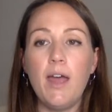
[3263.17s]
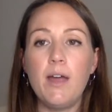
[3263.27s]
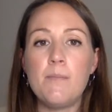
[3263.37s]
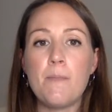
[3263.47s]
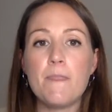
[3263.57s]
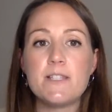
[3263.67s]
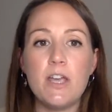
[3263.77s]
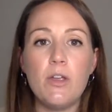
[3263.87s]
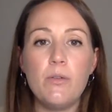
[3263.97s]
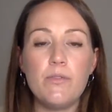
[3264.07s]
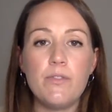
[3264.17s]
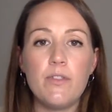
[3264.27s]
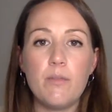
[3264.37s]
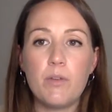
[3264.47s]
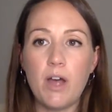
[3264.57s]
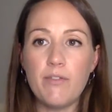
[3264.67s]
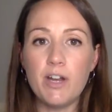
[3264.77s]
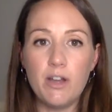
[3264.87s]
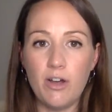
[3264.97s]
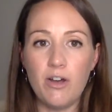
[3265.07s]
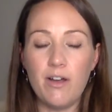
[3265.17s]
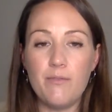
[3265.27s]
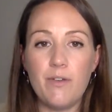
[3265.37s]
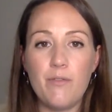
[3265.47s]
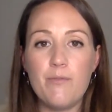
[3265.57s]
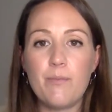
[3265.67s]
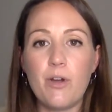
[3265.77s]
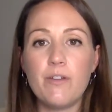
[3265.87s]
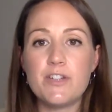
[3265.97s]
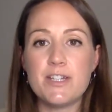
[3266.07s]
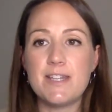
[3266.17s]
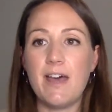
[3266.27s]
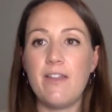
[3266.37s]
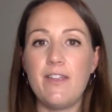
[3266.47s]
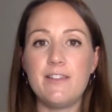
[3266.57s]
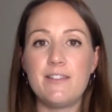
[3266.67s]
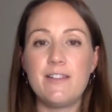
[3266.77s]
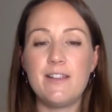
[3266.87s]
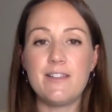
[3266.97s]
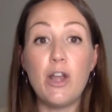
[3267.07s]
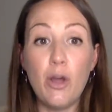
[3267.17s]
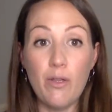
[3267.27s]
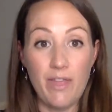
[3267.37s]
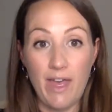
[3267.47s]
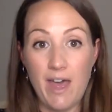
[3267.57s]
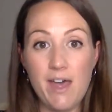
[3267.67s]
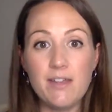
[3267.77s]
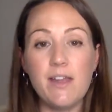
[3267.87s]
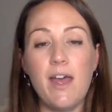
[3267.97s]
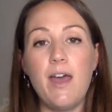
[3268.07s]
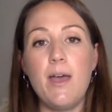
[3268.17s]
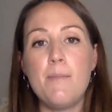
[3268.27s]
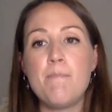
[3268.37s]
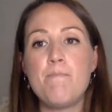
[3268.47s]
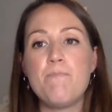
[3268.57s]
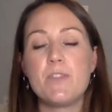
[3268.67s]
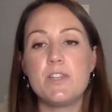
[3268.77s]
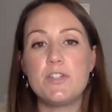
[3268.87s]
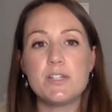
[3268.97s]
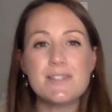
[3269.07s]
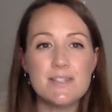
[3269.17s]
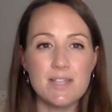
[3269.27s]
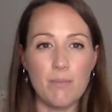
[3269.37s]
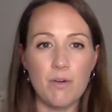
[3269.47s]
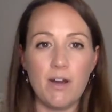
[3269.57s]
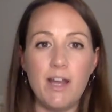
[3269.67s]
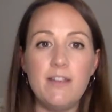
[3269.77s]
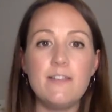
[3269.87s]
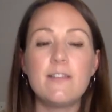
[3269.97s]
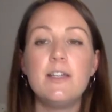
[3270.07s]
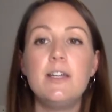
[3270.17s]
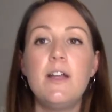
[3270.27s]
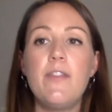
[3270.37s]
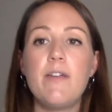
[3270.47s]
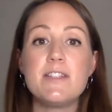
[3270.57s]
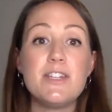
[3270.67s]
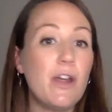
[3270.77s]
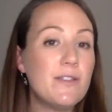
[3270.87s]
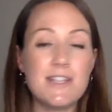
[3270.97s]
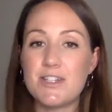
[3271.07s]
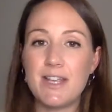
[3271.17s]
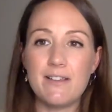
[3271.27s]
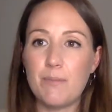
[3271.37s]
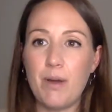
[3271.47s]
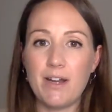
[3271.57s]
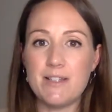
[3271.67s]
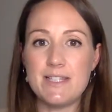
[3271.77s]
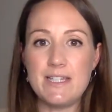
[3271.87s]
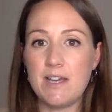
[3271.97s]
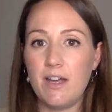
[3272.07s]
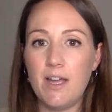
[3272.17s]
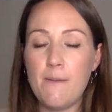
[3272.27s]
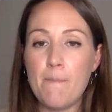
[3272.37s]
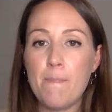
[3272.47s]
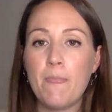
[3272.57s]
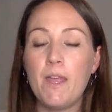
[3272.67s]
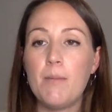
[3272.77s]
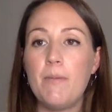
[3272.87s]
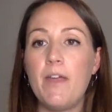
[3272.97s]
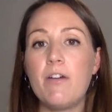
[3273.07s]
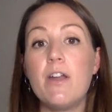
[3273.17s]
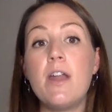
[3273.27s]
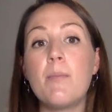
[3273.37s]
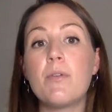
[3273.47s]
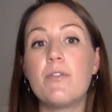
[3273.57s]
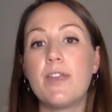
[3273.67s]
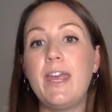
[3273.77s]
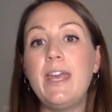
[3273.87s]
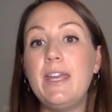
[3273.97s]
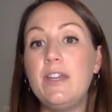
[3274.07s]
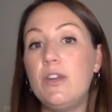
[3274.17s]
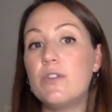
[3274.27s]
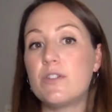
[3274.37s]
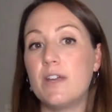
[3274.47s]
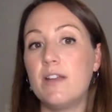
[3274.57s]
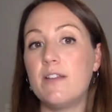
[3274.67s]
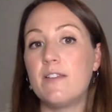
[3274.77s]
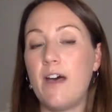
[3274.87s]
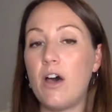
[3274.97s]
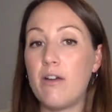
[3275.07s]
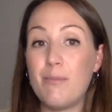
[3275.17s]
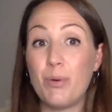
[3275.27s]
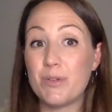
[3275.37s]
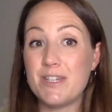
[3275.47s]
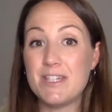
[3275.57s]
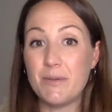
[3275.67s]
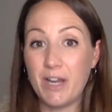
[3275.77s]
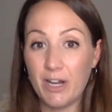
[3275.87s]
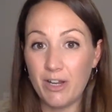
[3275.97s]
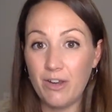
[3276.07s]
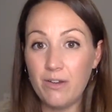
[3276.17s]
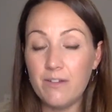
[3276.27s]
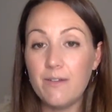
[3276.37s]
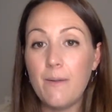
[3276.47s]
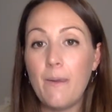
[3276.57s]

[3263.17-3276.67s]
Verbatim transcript: Um, so covered a lot. I'm, I'm, conscious that there's there's a lot there. Um, so just to summarise, there is no such thing as a pregnancy diet but there are a number of key nutrients that are important to include